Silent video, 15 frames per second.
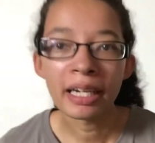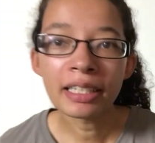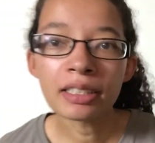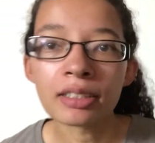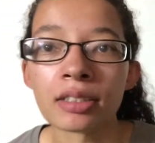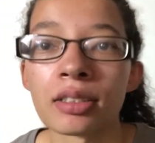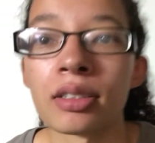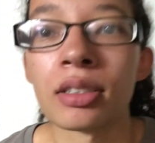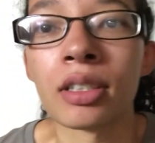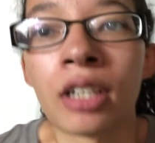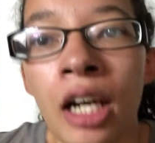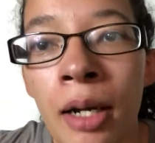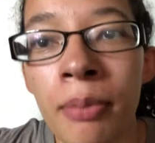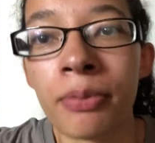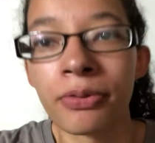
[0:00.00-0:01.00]
Mites
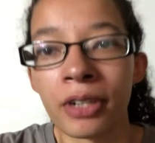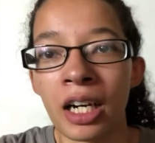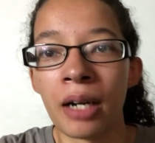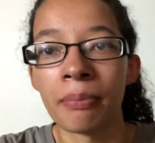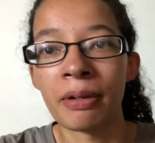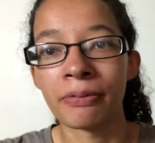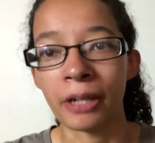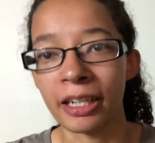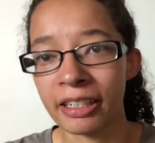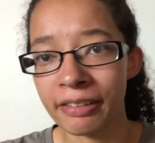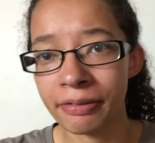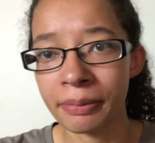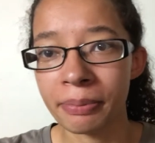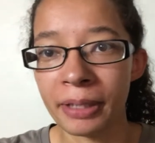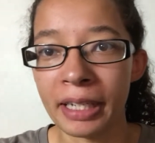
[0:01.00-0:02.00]
come from a
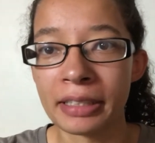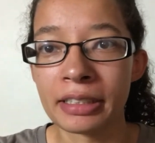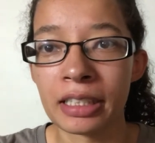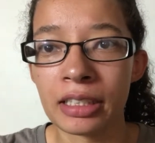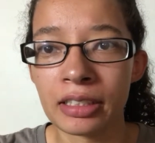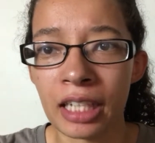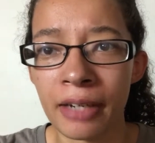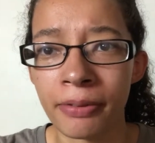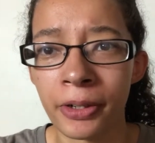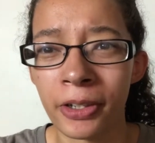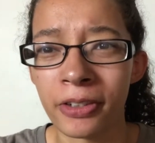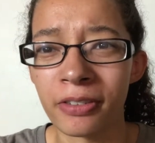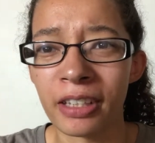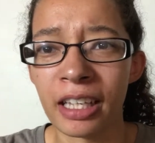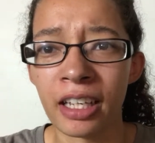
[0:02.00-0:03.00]
variety of different places. I've
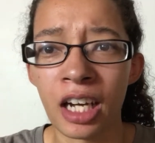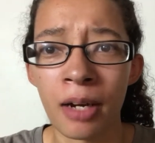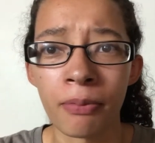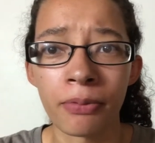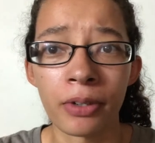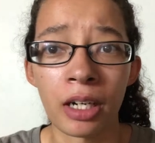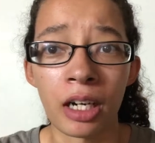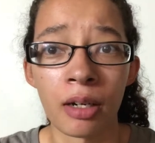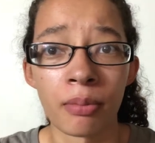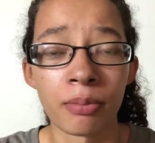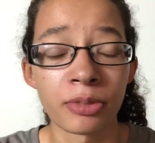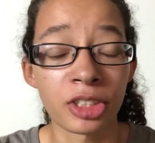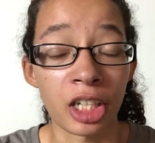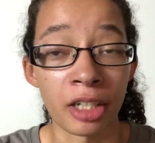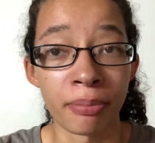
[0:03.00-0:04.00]
heard they come
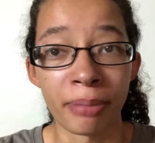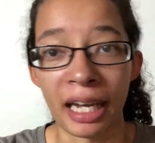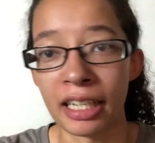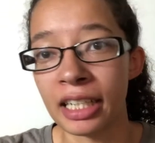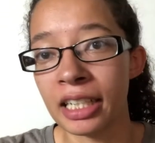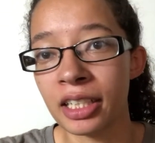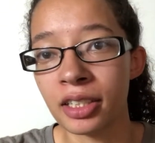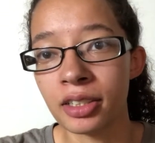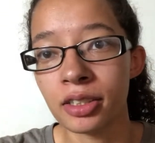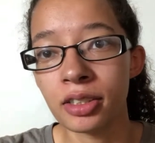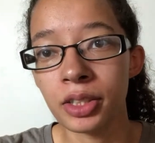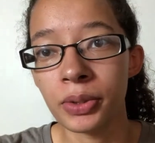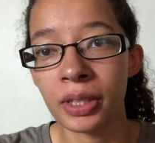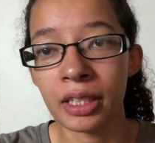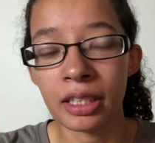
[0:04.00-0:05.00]
from certain
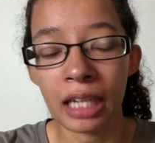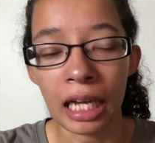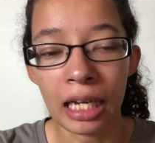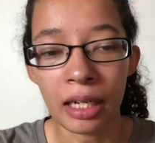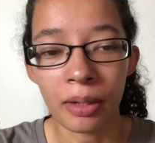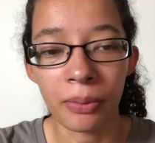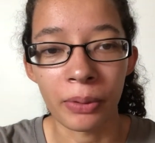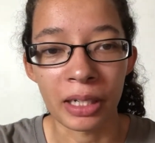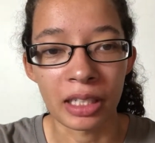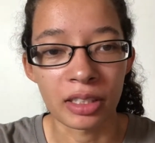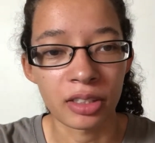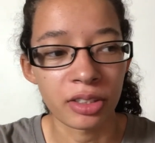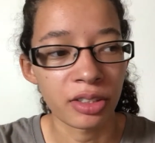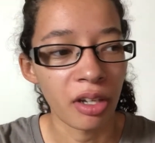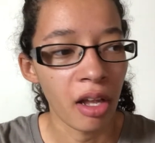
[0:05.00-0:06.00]
beddings you can get,
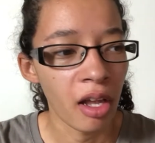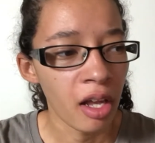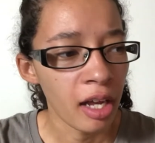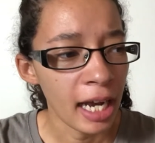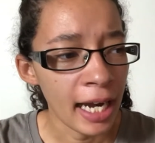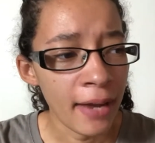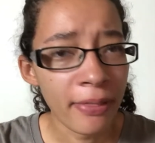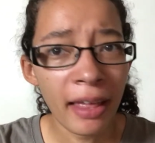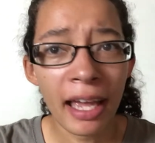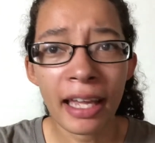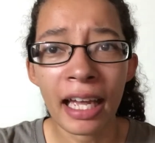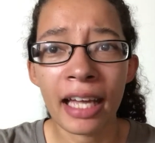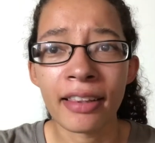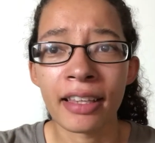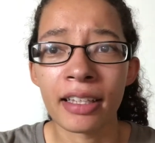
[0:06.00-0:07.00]
which I don't
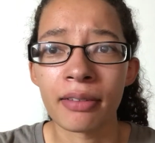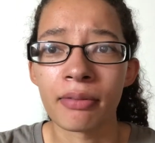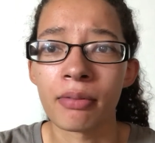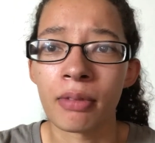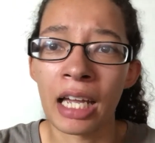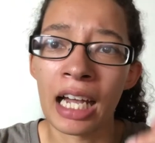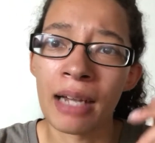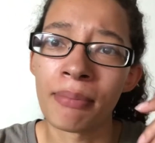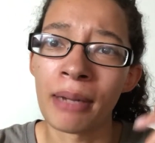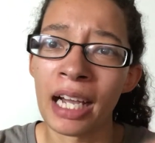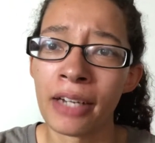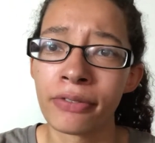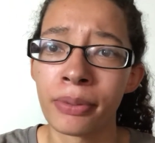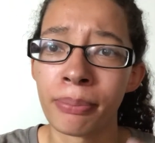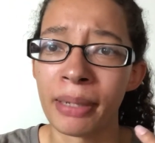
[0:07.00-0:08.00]
think I got
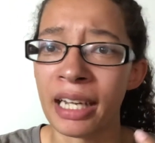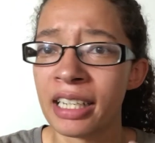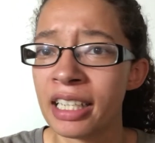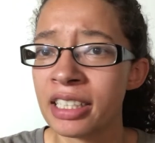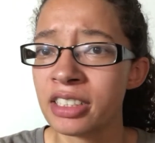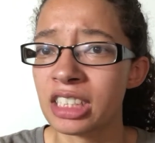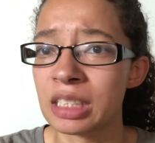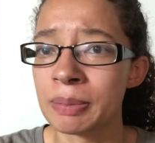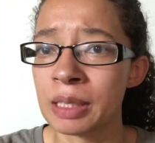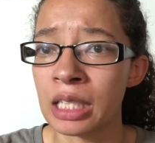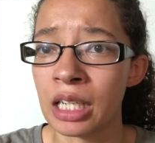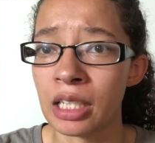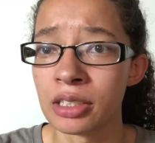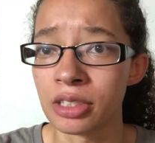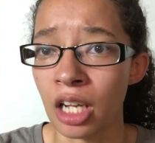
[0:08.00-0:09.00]
mine from bedding just
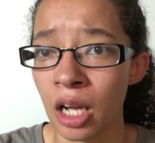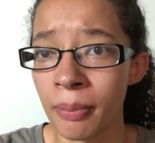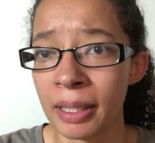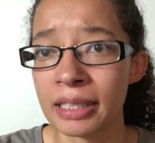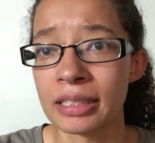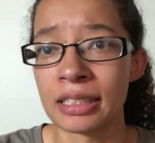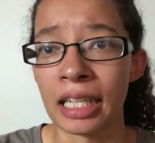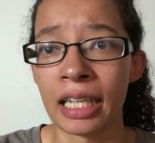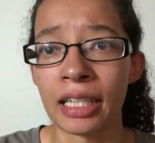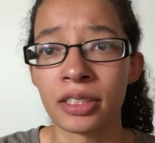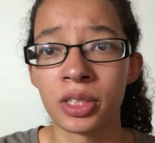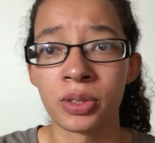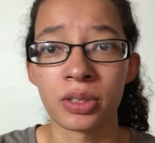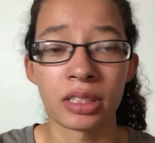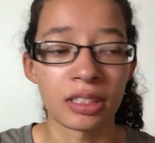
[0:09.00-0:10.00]
because all my
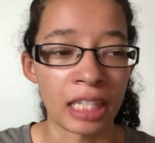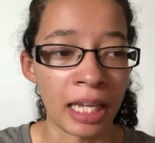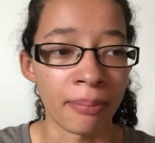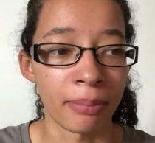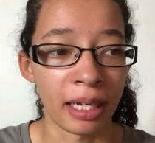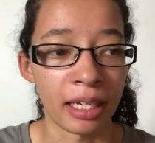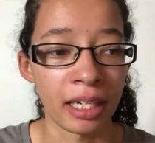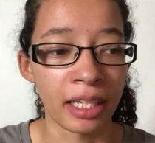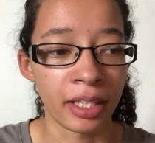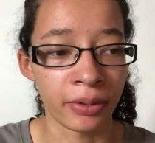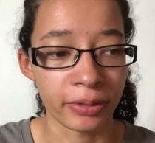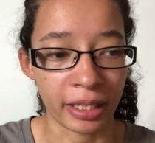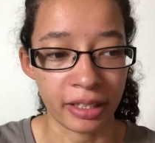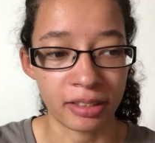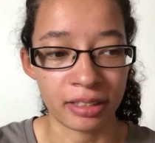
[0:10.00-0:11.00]
snakes use the same
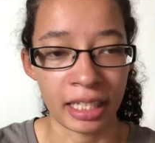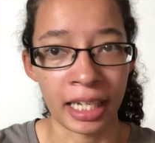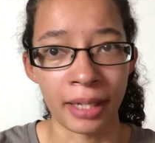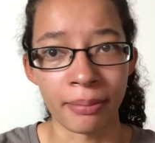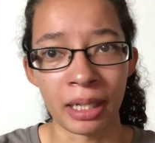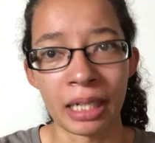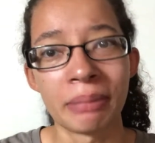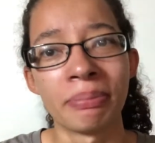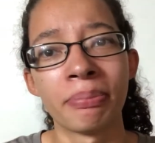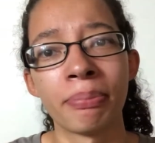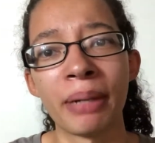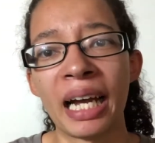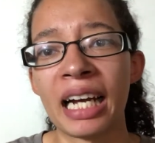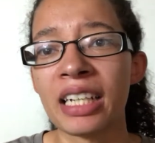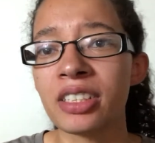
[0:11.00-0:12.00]
bedding, use like the
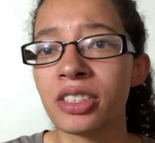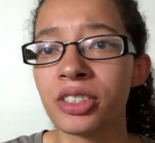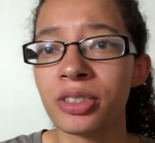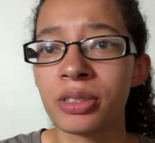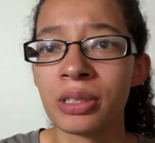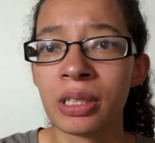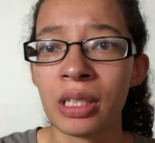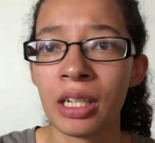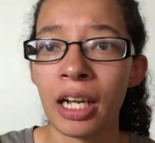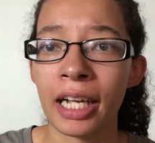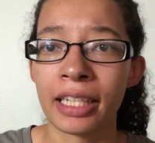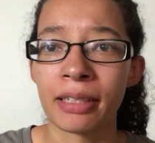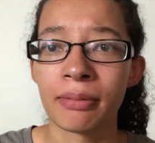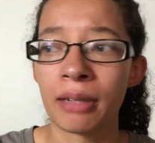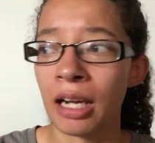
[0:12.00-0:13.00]
same batch.
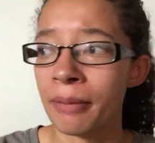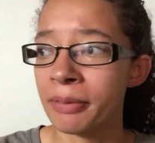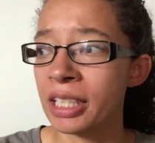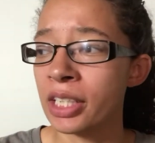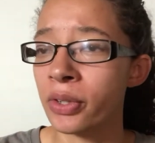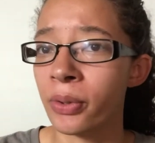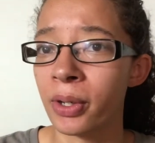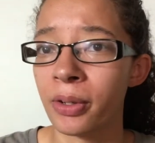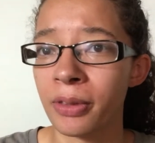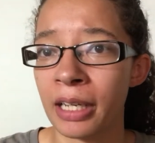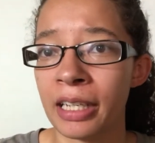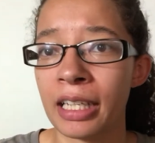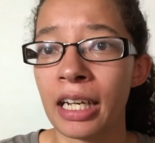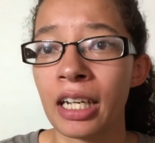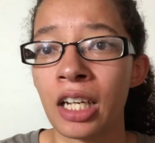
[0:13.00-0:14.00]
The Eco
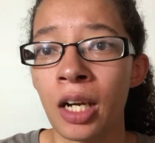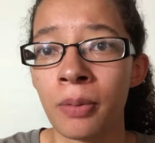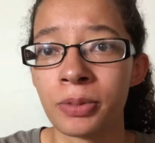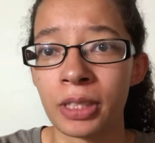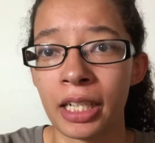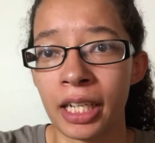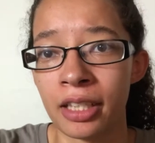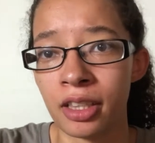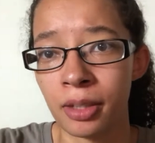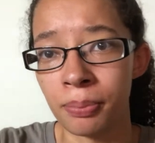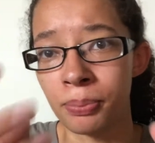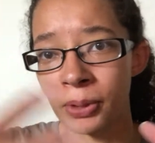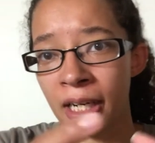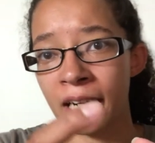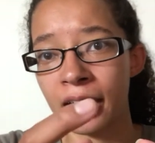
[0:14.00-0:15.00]
Earth I get comes like
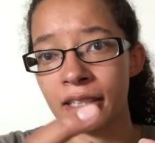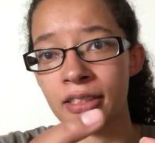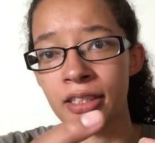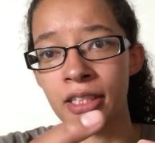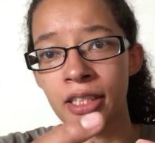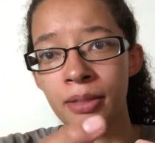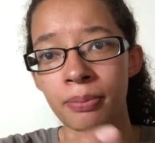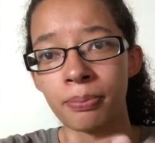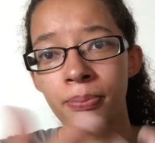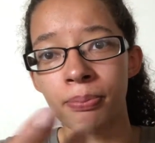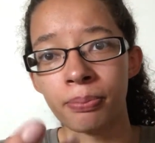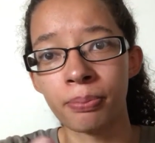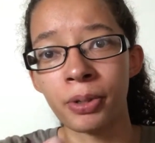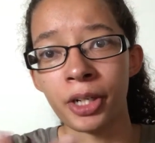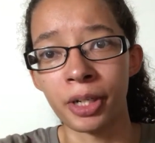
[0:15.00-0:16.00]
in the bricks and you
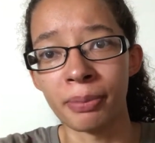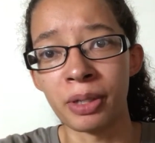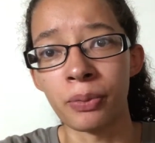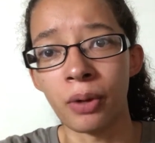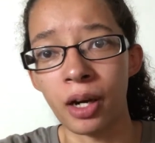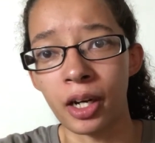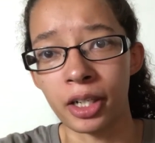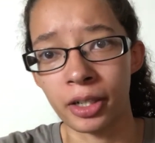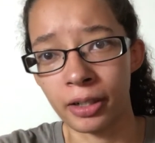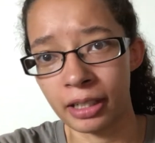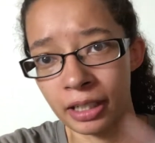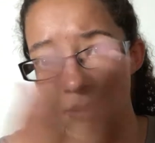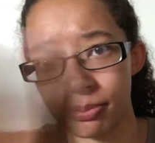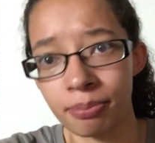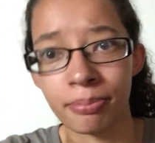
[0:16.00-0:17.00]
put them in
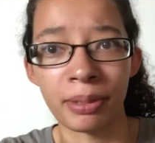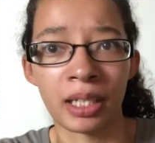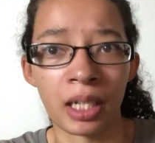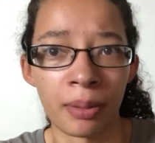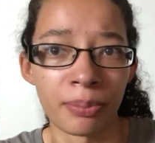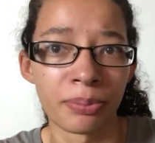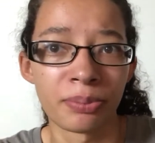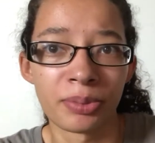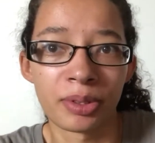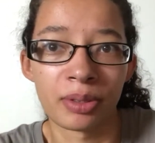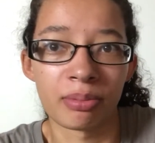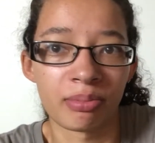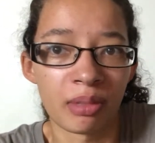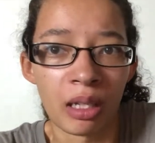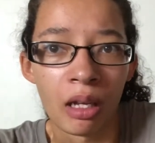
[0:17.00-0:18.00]
water and it
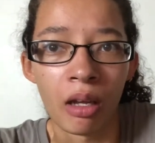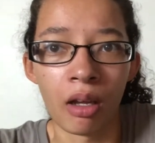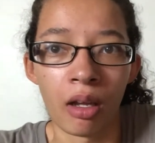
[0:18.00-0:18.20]
becomes